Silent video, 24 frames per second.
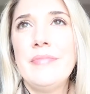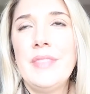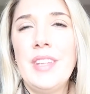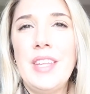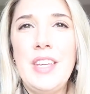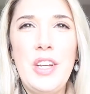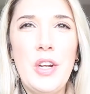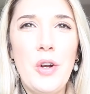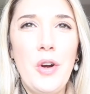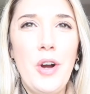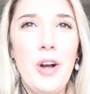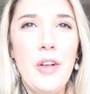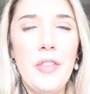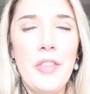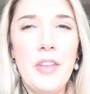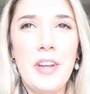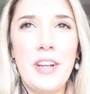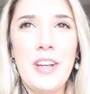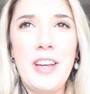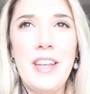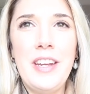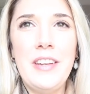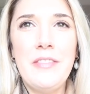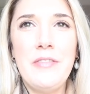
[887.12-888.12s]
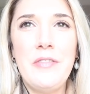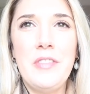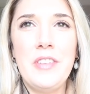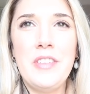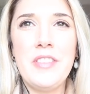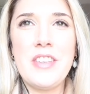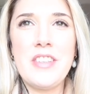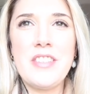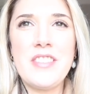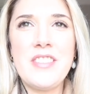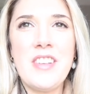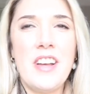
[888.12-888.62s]
you know, all the kind of
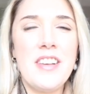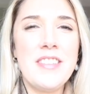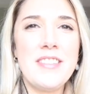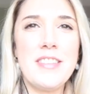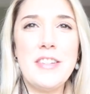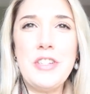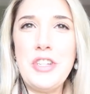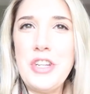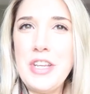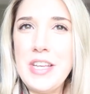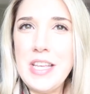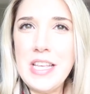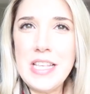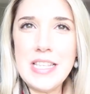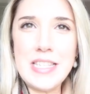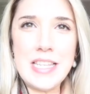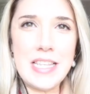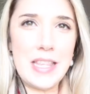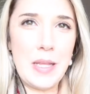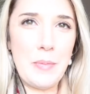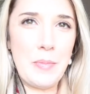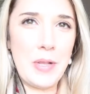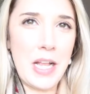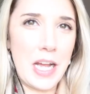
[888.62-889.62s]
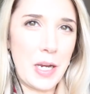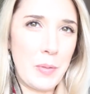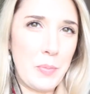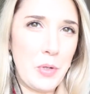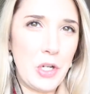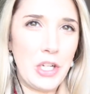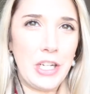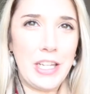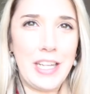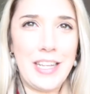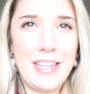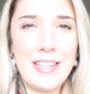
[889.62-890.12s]
the sausages and the black
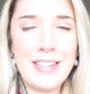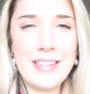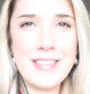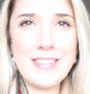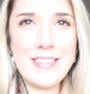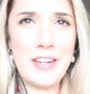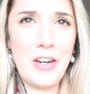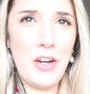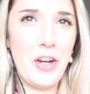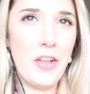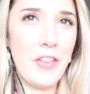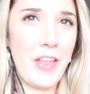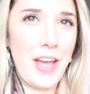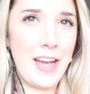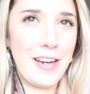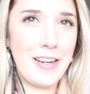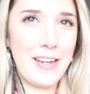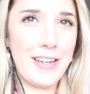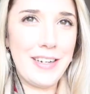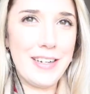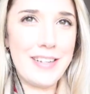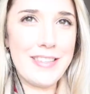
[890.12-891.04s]
puddings and all that kind